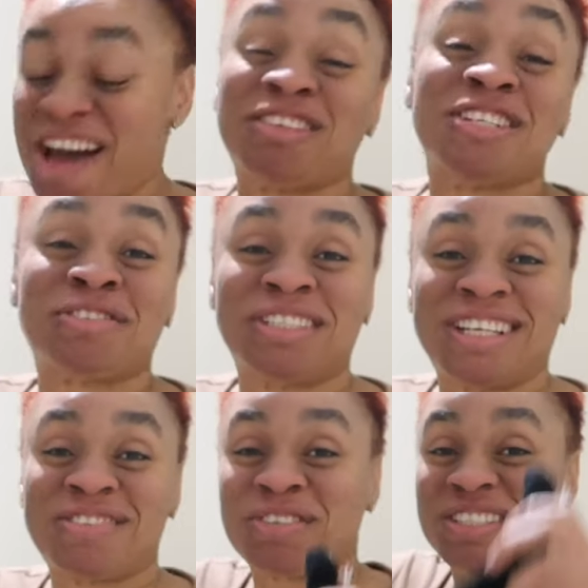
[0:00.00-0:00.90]
i've always
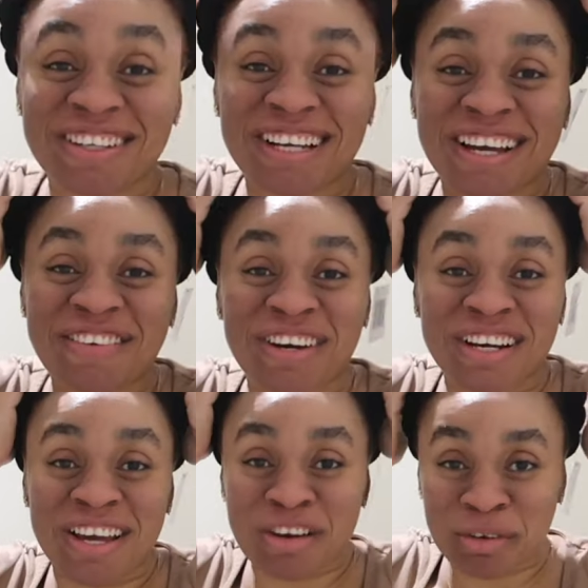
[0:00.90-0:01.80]
wondered what look like when
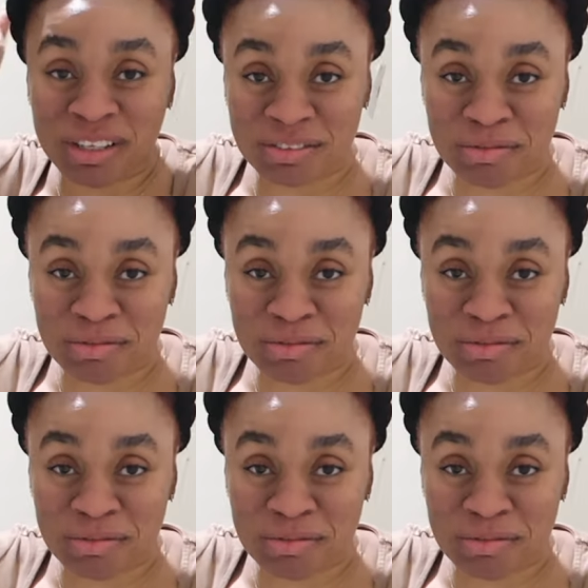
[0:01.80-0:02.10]
a have them in